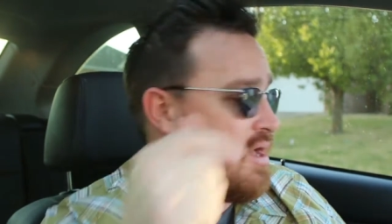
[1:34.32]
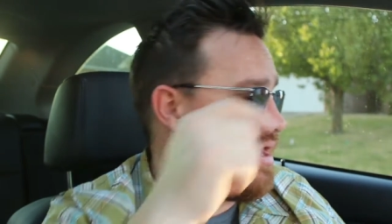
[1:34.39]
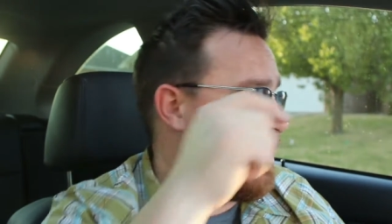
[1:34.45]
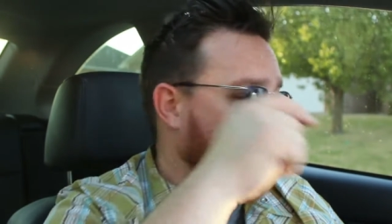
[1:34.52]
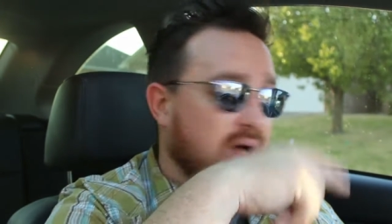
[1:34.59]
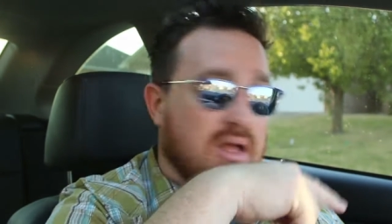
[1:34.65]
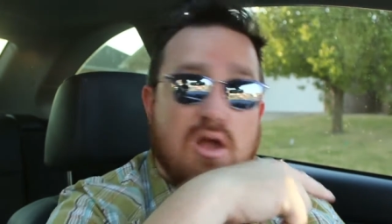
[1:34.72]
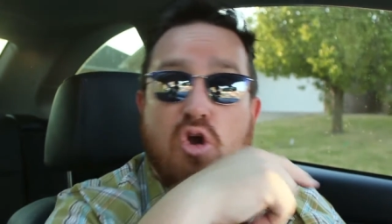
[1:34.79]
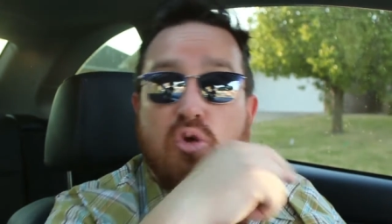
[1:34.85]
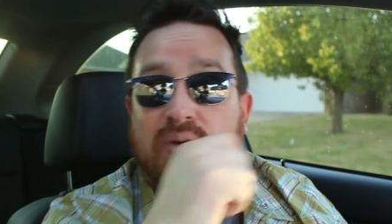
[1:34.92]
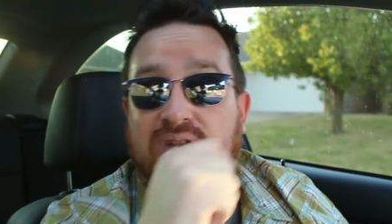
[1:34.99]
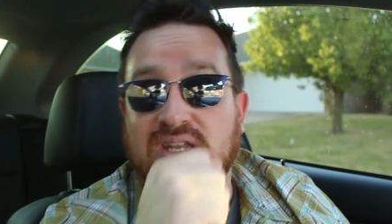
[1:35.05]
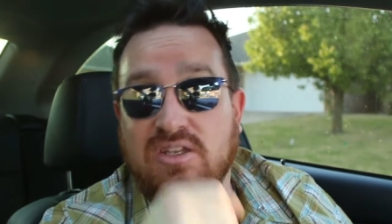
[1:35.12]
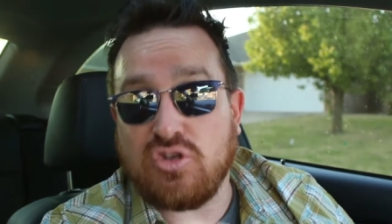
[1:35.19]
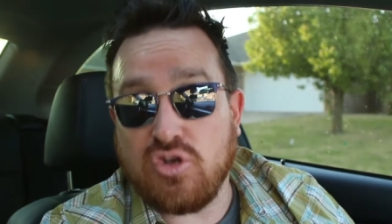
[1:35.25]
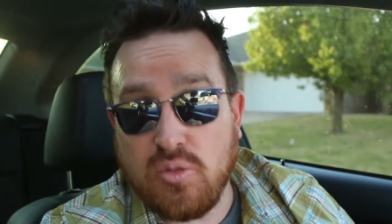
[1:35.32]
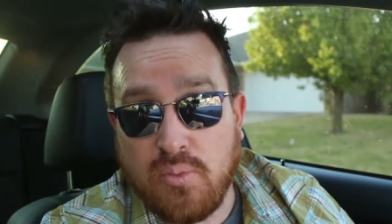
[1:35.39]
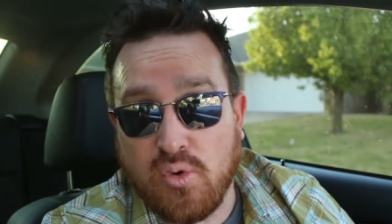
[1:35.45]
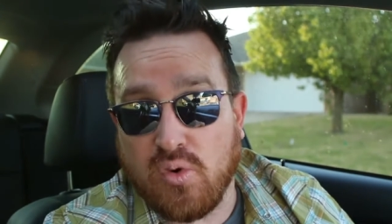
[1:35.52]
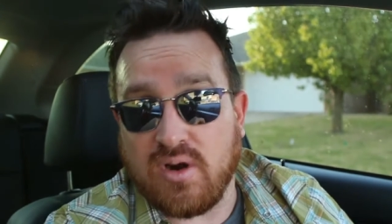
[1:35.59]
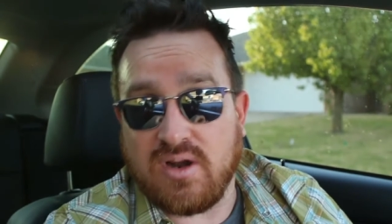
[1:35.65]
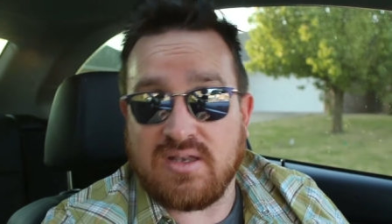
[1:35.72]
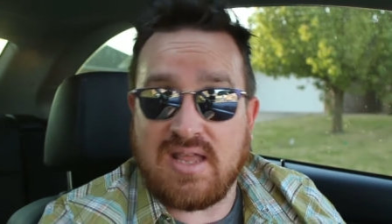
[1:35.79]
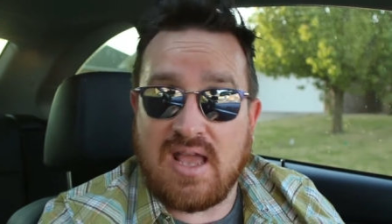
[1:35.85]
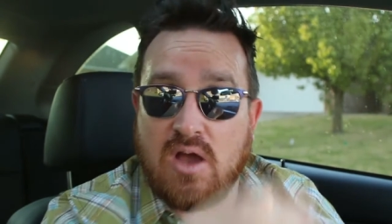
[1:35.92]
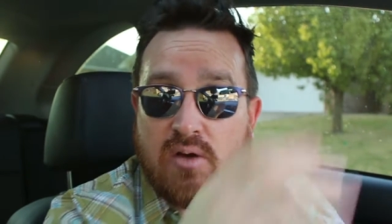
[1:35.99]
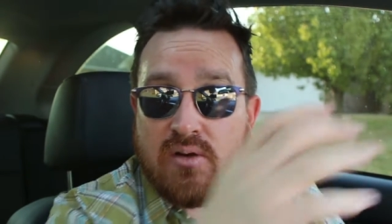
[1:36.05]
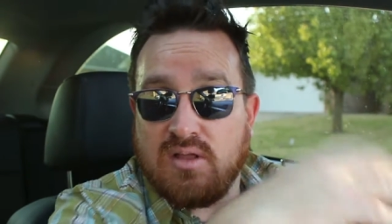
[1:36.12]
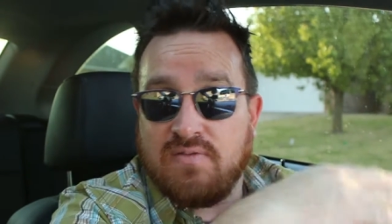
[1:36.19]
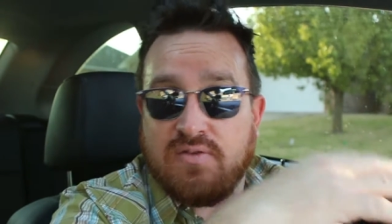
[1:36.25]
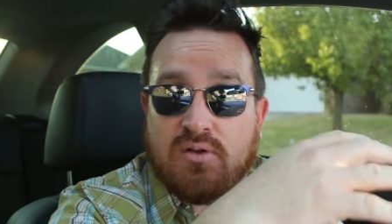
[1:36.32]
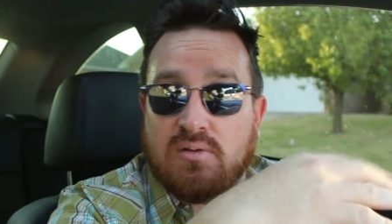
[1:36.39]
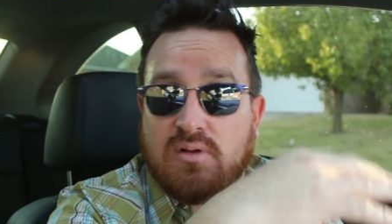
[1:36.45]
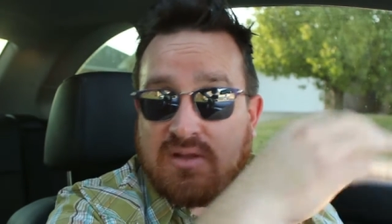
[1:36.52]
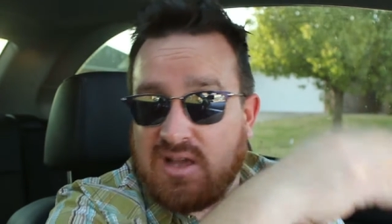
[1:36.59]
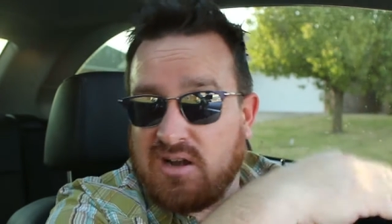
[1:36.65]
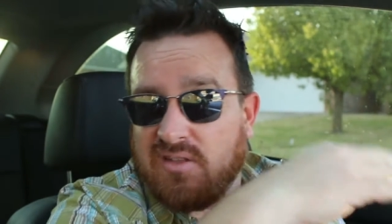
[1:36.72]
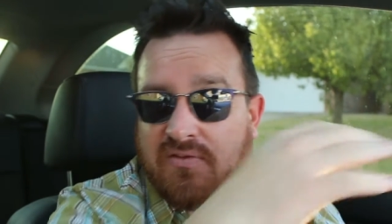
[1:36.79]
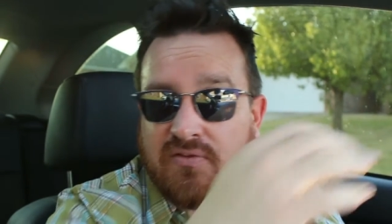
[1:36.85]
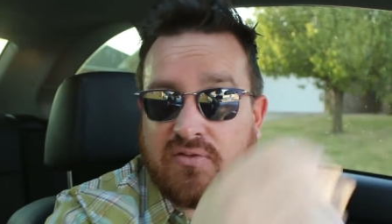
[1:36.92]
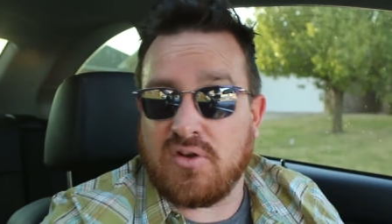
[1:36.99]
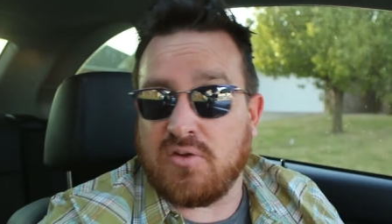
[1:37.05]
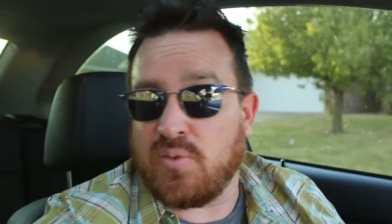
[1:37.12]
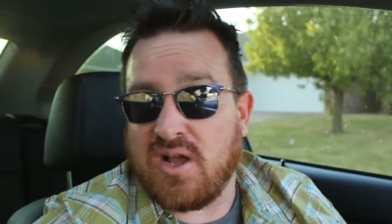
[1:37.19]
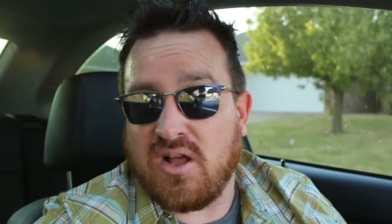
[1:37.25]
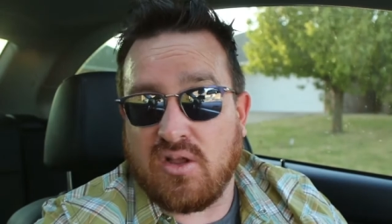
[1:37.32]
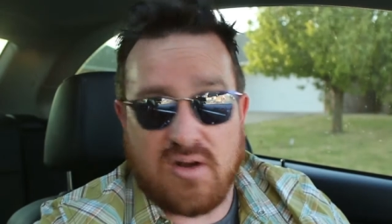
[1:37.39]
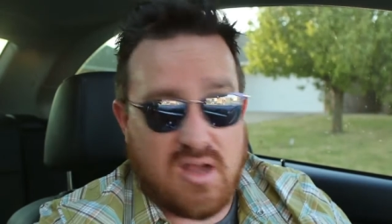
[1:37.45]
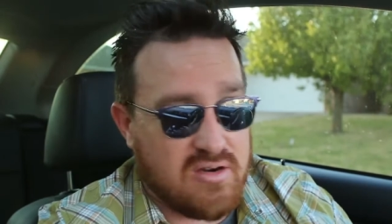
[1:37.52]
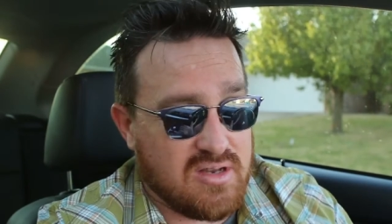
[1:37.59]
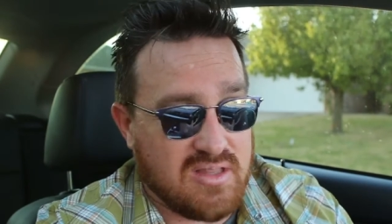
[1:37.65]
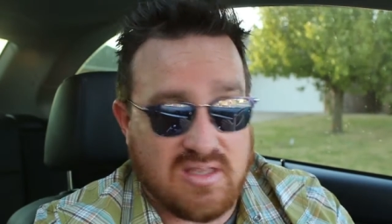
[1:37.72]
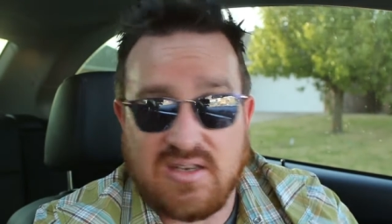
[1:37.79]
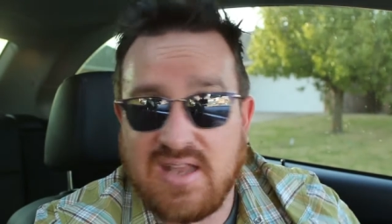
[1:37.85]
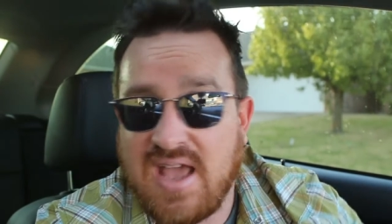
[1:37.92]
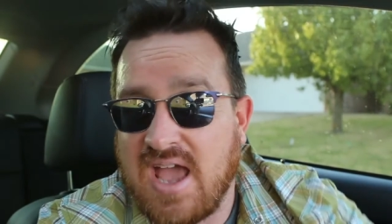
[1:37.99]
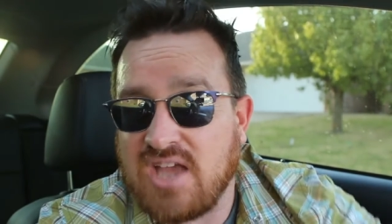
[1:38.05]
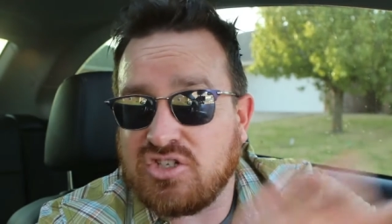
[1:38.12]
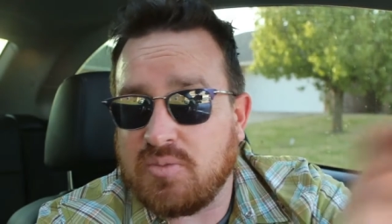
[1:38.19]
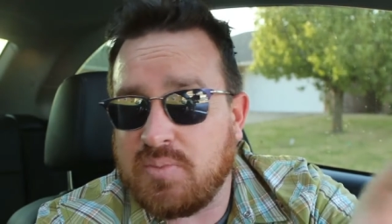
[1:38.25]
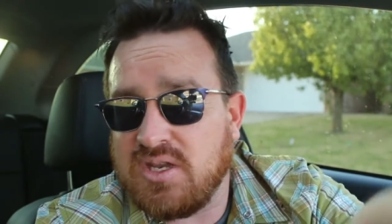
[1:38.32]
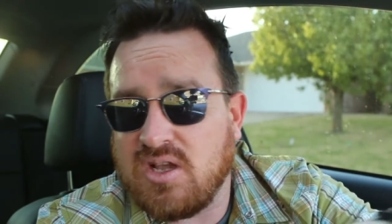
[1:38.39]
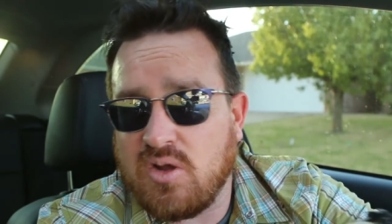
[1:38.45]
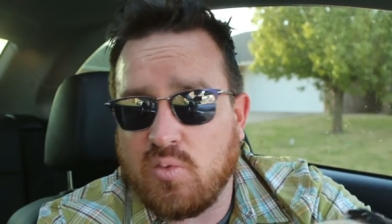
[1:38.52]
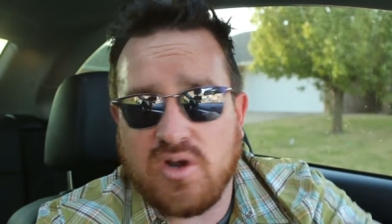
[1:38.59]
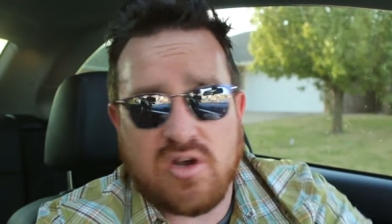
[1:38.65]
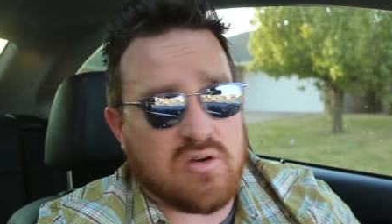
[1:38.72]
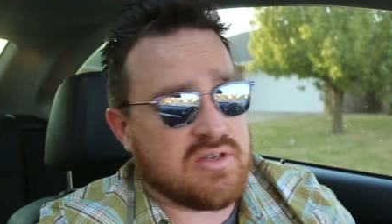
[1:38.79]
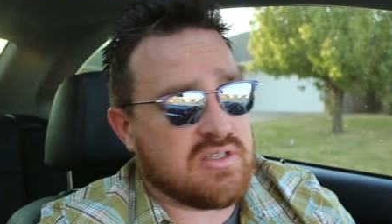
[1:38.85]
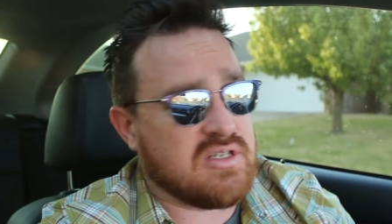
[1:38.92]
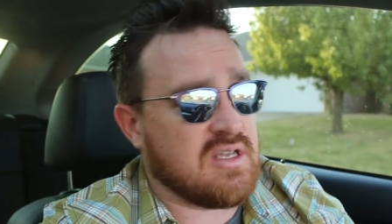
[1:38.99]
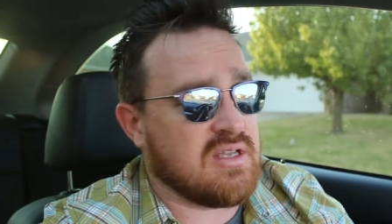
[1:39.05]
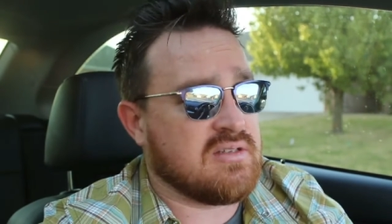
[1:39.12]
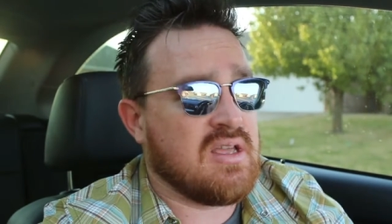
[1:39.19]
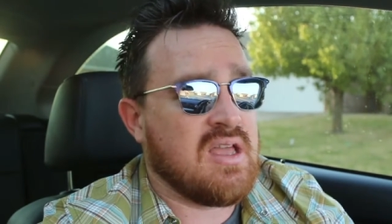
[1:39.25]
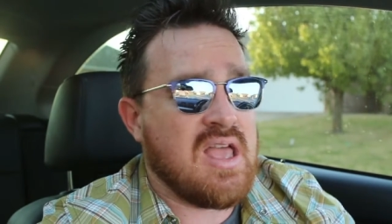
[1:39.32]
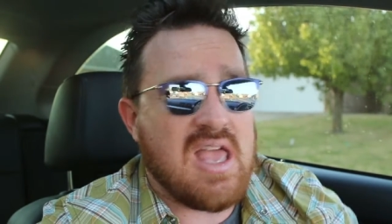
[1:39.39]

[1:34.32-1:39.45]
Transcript: OBD2 port down the footwell or underneath the dash, depending on where yours is,